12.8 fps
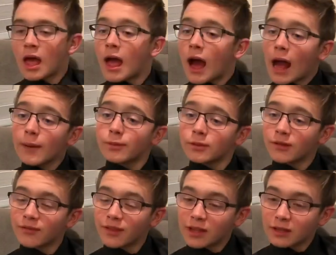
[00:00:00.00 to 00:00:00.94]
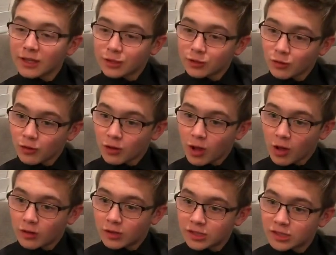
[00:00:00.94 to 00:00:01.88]
I believe the Electoral
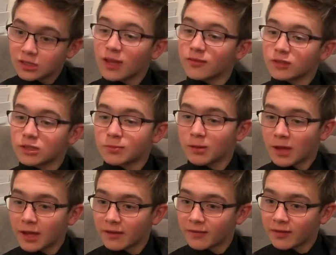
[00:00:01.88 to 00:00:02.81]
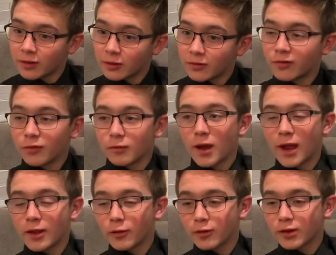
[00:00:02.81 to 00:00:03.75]
College levels the playing field for
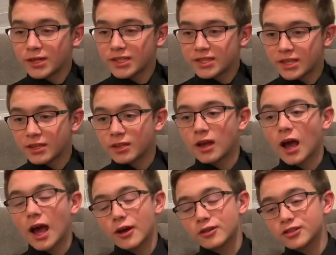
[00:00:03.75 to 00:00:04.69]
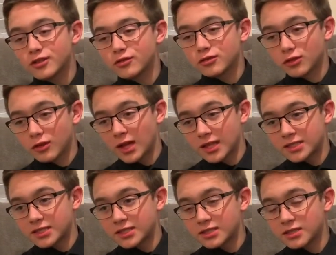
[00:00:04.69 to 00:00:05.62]
minorities and higher social
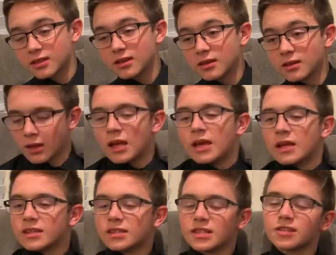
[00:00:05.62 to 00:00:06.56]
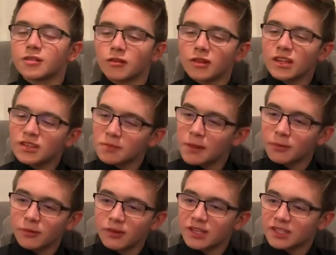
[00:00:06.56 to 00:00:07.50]
classes. Since there are less people
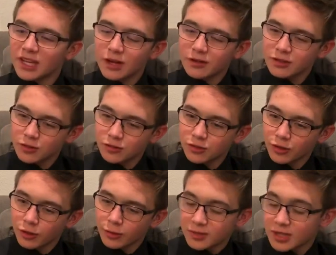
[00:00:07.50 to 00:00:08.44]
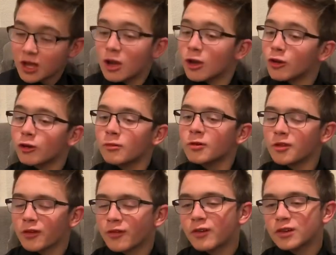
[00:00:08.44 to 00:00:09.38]
in these higher social groups, normally
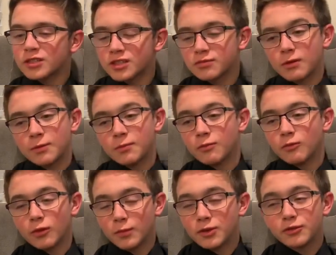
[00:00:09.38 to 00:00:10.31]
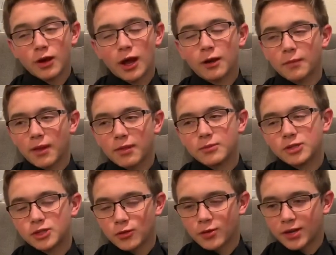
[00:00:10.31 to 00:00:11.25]
their voices would be drowned by the
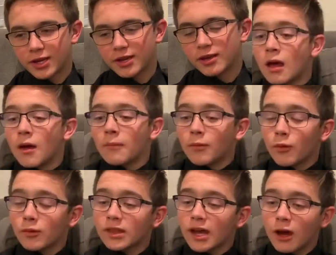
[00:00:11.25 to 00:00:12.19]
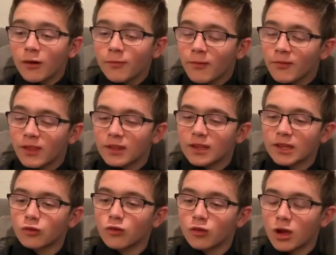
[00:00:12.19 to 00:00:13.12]
majority. But with the help of the
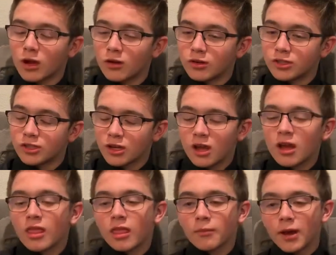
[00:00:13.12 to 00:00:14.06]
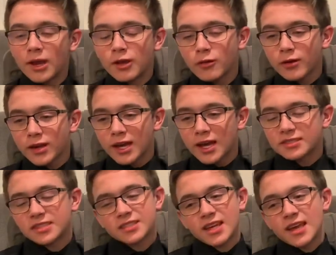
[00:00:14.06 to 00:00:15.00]
Electoral College, the minority has a
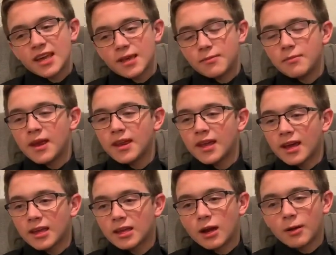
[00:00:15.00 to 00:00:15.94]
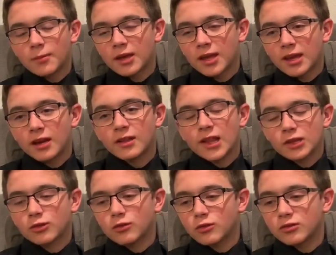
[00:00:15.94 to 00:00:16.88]
say in many economic and
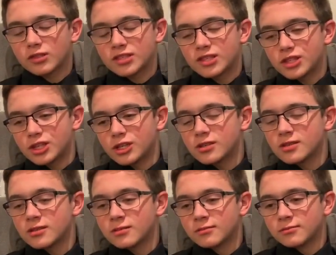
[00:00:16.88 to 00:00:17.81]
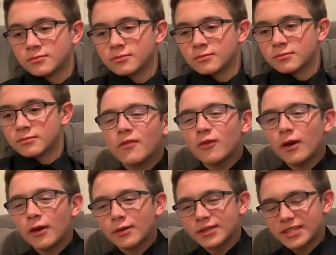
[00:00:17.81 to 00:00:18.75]
electoral decisions. Before I
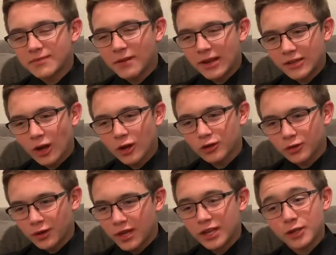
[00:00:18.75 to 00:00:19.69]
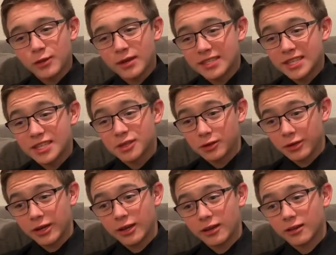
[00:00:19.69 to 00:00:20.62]
received my doctorate in U.S. history,
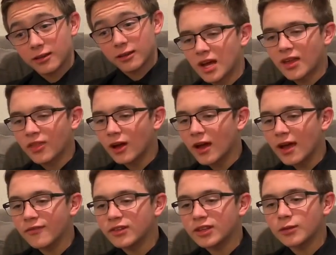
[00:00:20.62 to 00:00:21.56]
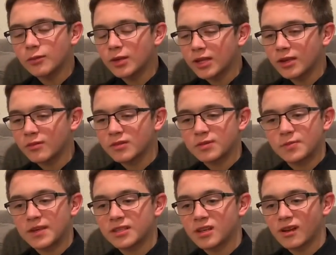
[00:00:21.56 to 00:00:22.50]
I thought everything we did was
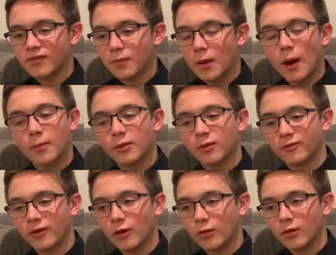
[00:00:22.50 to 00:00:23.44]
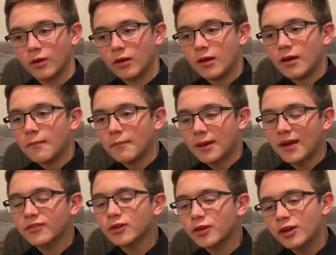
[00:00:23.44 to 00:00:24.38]
based off a popular vote. But
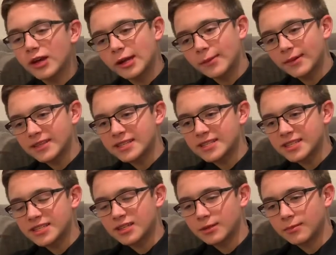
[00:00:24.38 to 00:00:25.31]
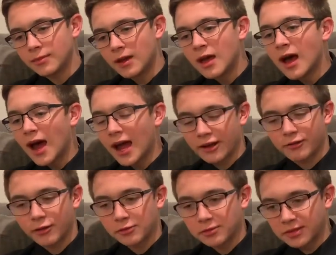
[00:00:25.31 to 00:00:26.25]
after hearing about this system, I agree
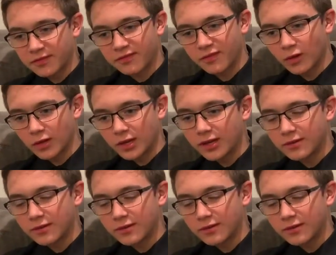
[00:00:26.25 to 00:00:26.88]
with it fully.